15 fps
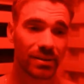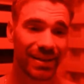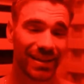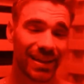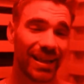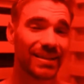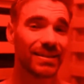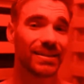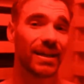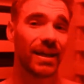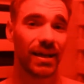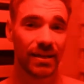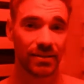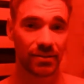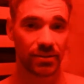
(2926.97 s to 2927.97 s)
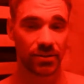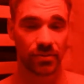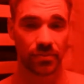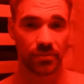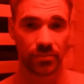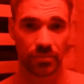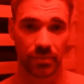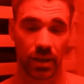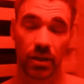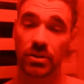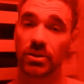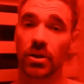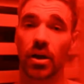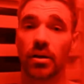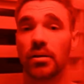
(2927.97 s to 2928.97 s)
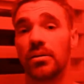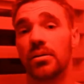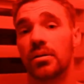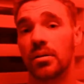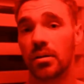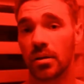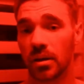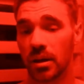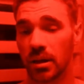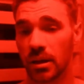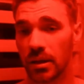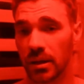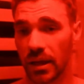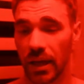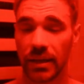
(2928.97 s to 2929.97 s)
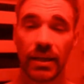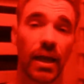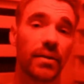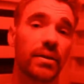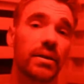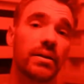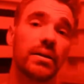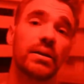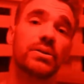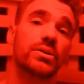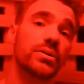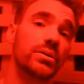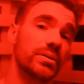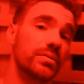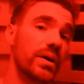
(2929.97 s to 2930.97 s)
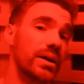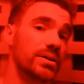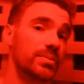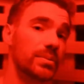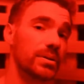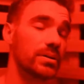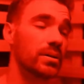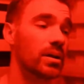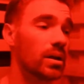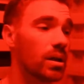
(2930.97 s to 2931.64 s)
and less cons than a sauna. And yeah, that initial investment